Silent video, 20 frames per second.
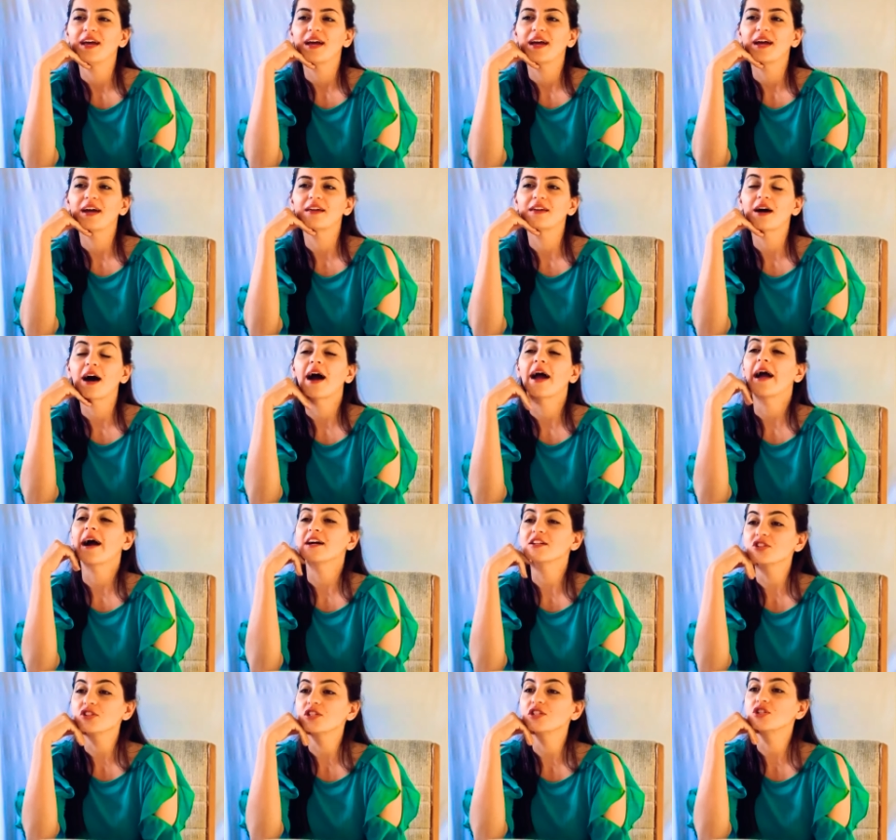And I
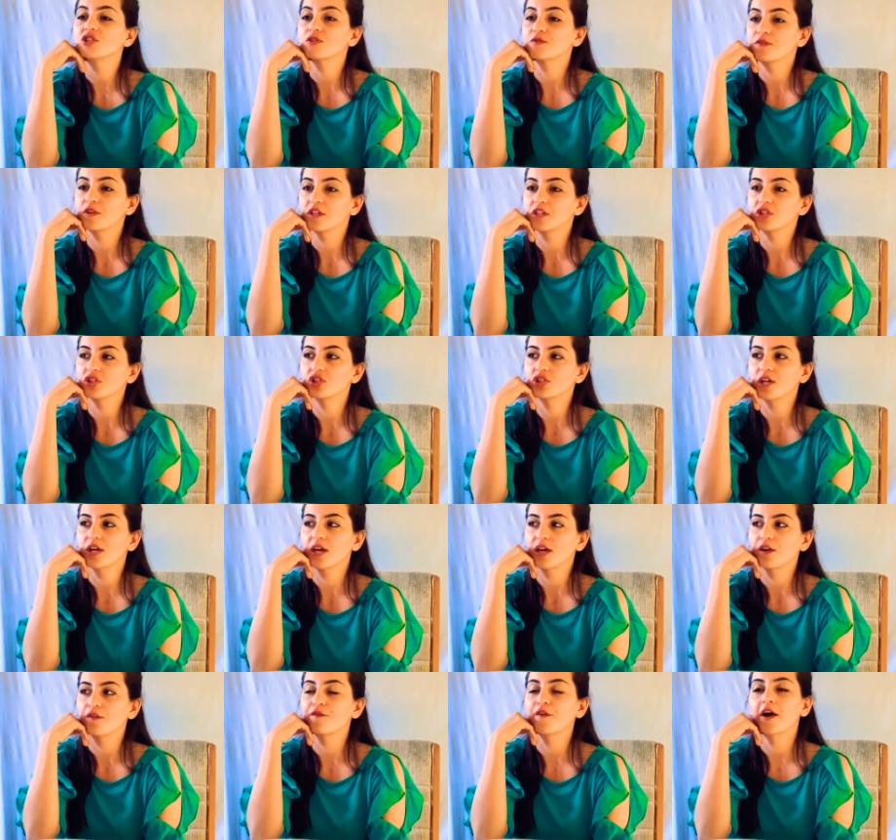actually just finished
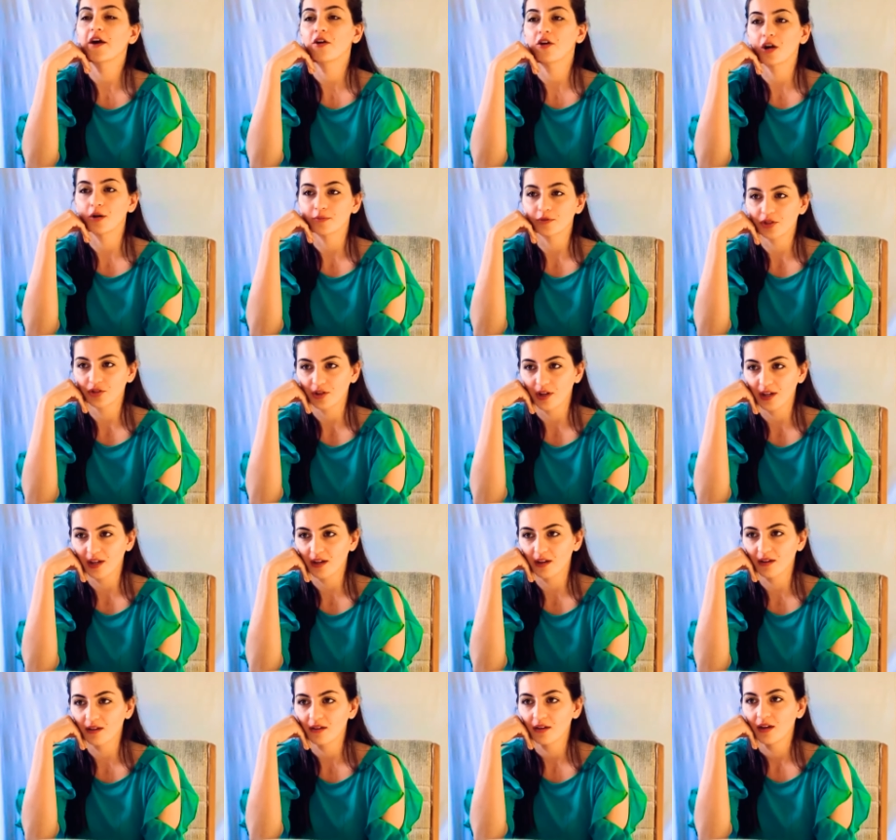a firearms
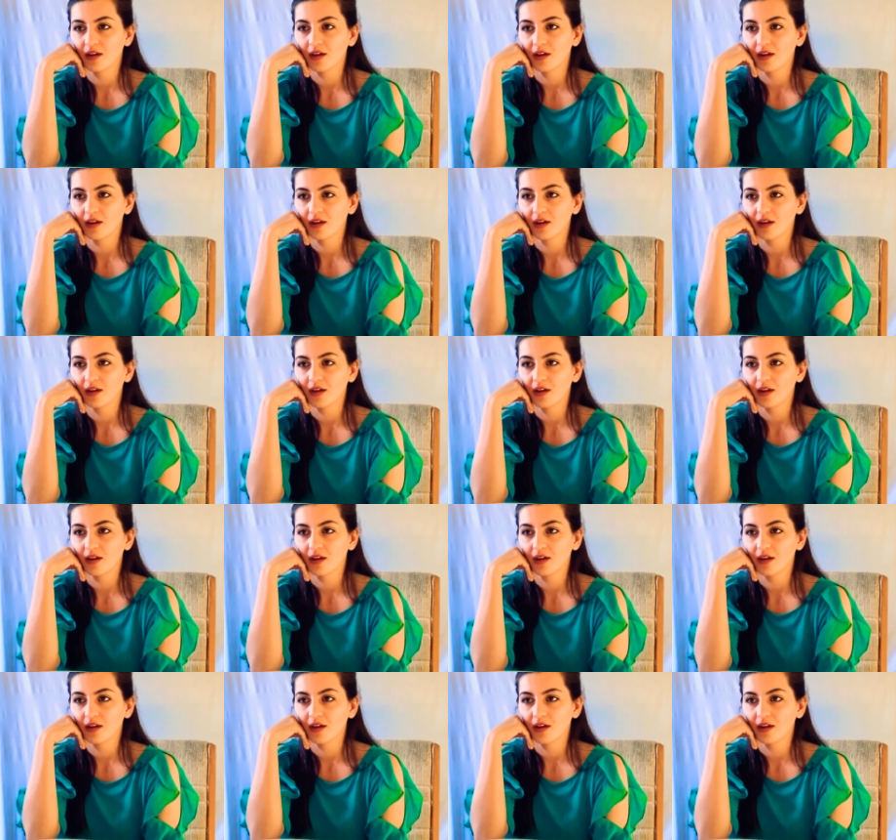training